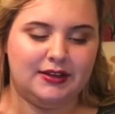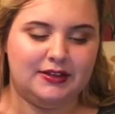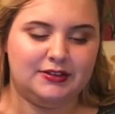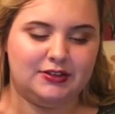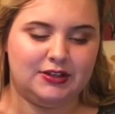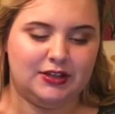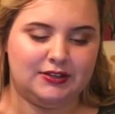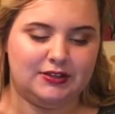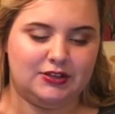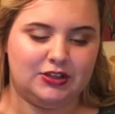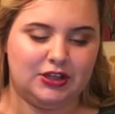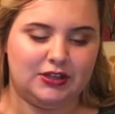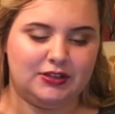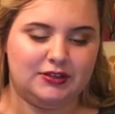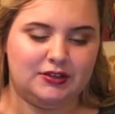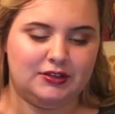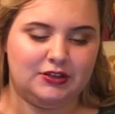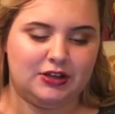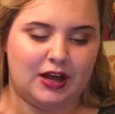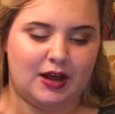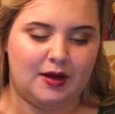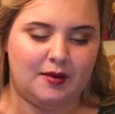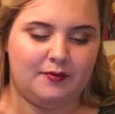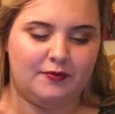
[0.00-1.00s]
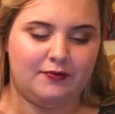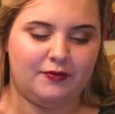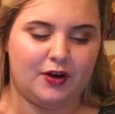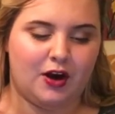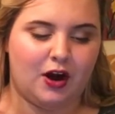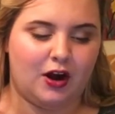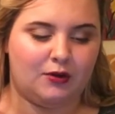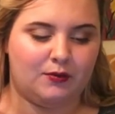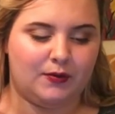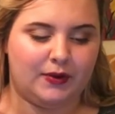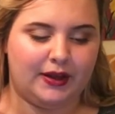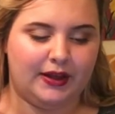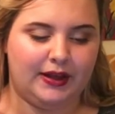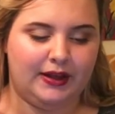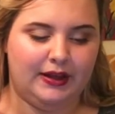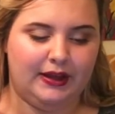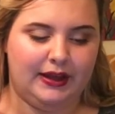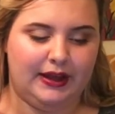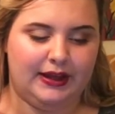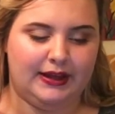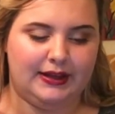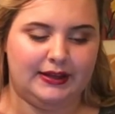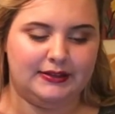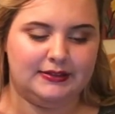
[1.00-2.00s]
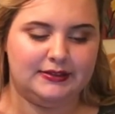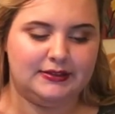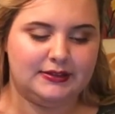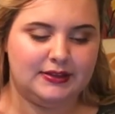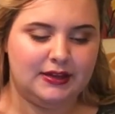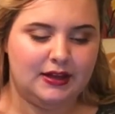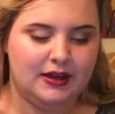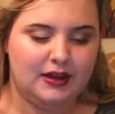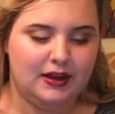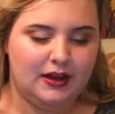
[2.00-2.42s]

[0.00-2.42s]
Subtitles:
does just the job for hardworking hands.